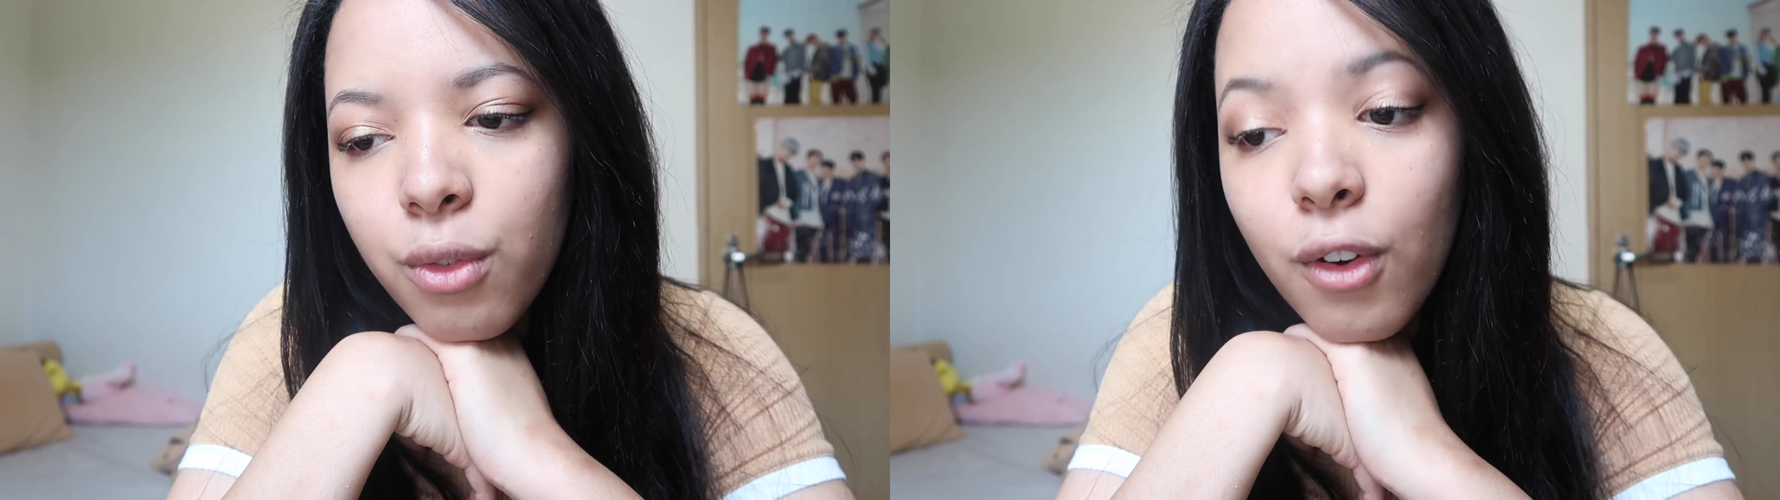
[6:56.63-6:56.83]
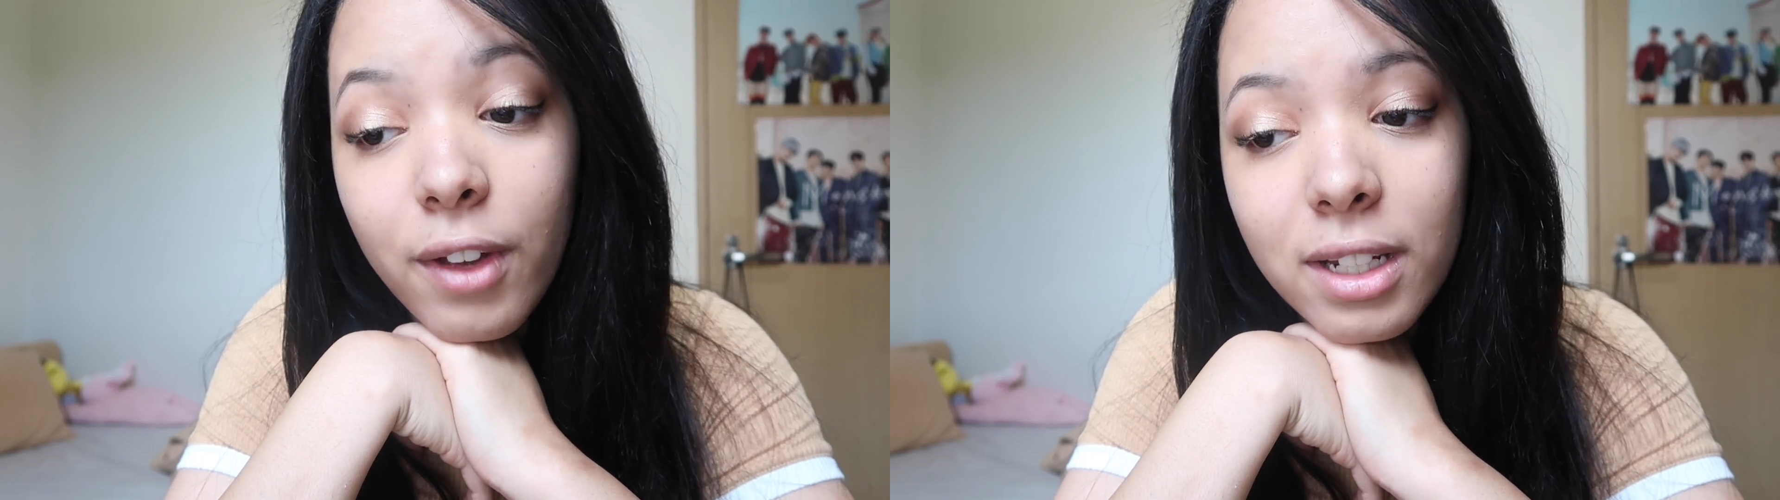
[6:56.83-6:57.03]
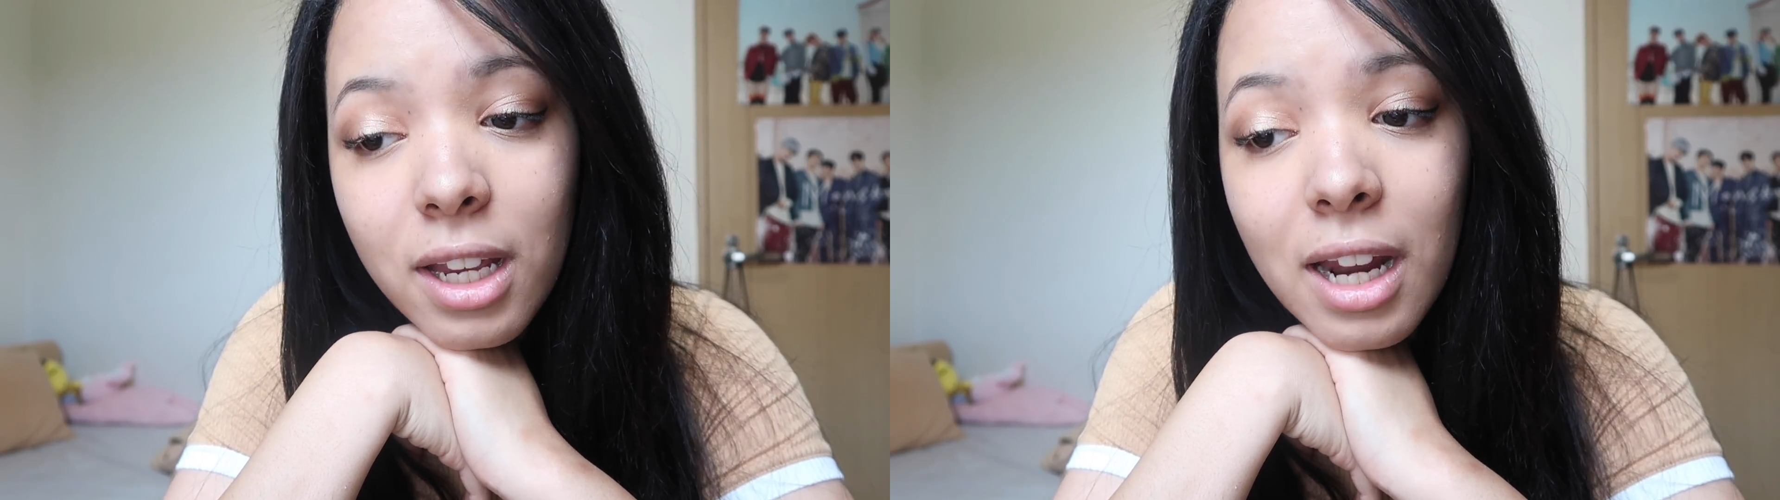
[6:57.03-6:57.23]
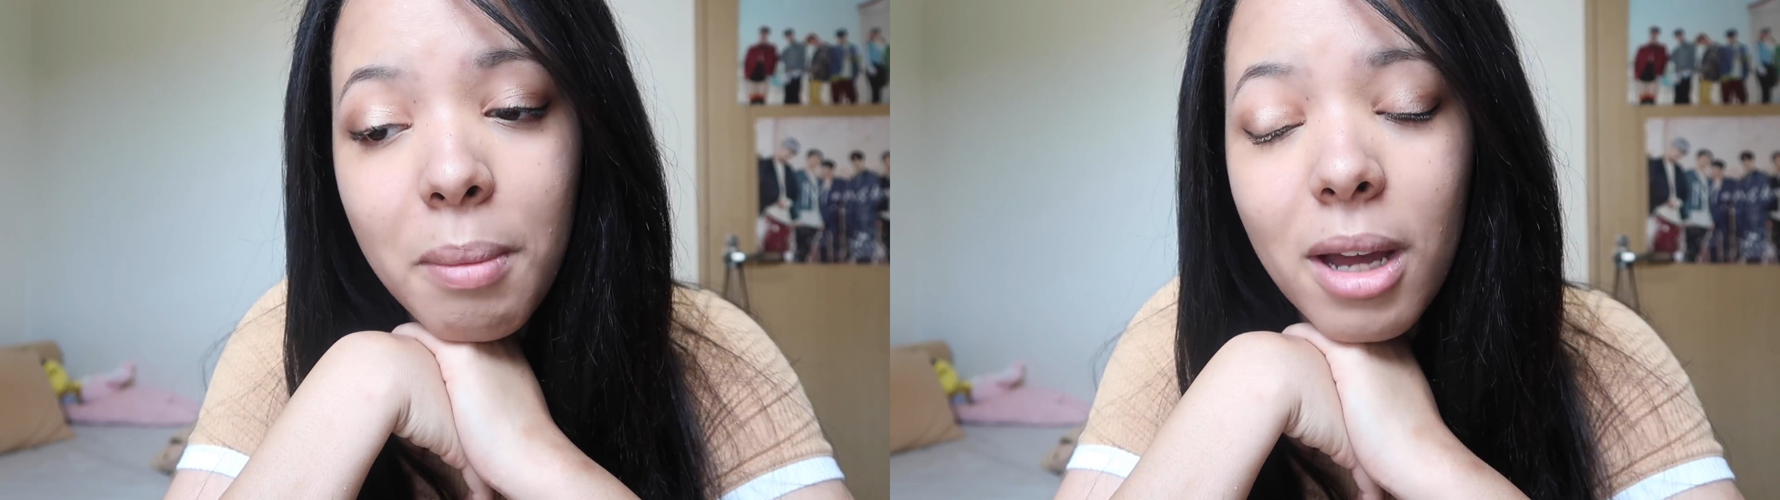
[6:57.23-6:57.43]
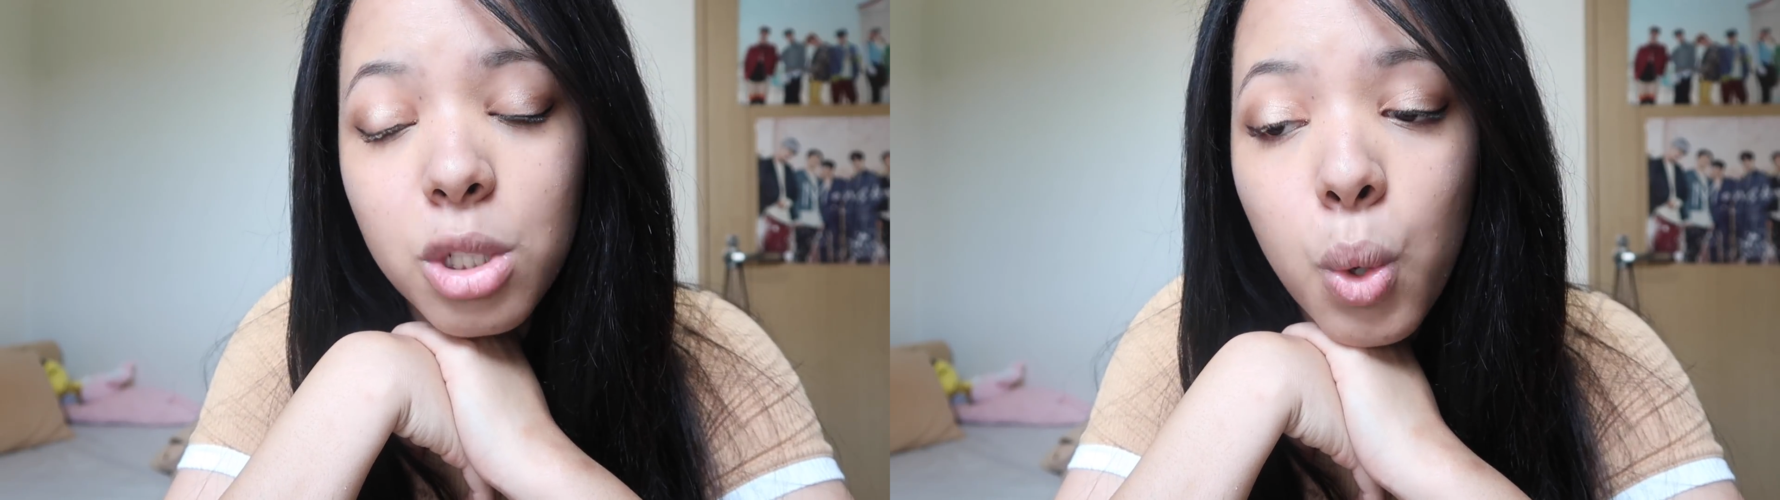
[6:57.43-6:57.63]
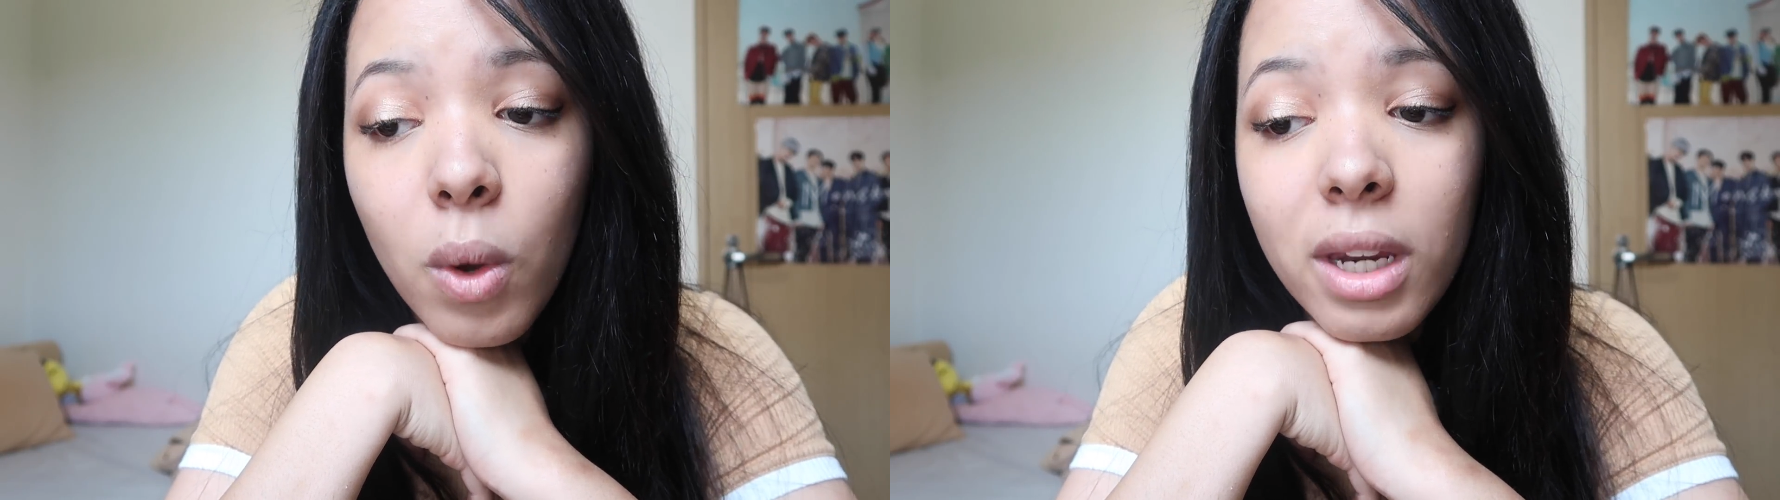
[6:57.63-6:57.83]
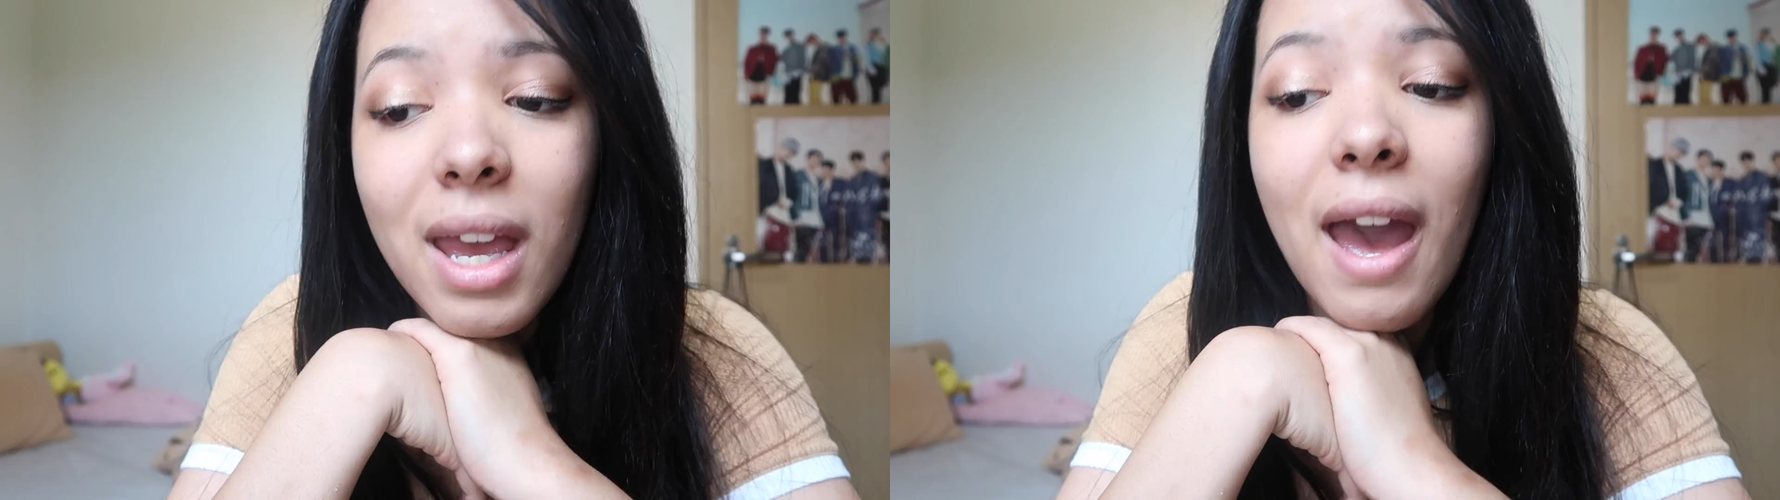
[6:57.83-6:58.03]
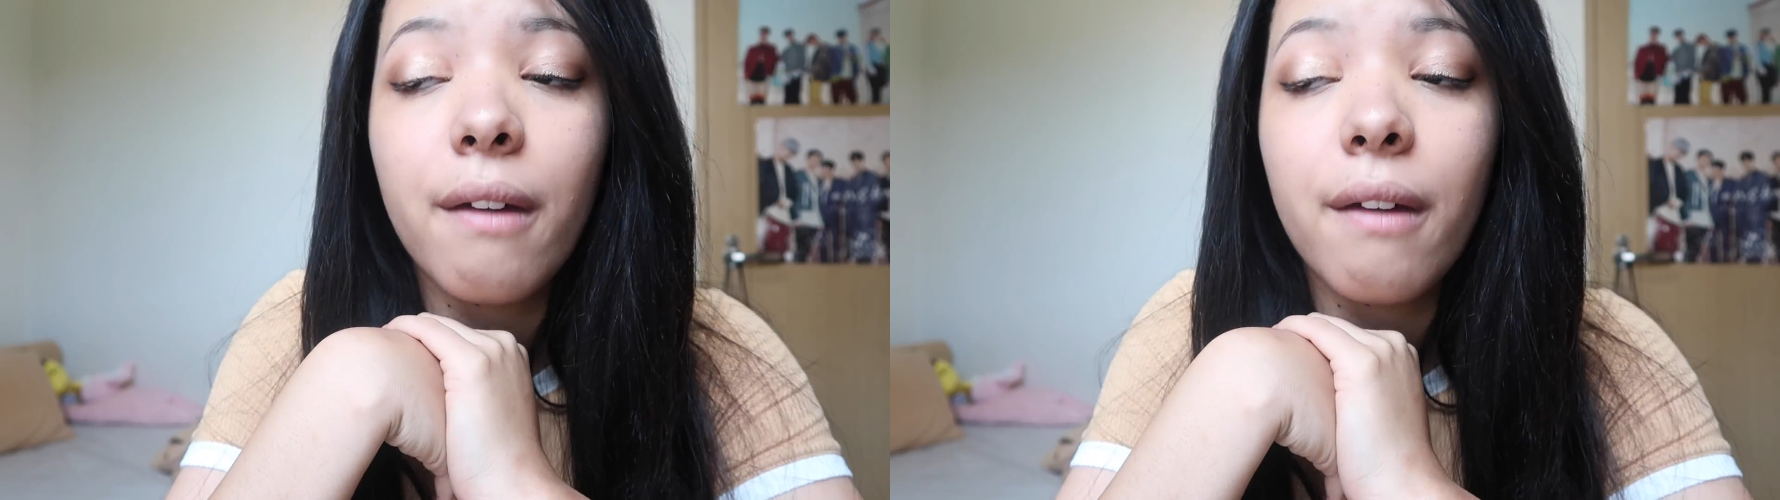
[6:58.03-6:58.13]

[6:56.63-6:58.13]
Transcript: For VICTON, I bought 20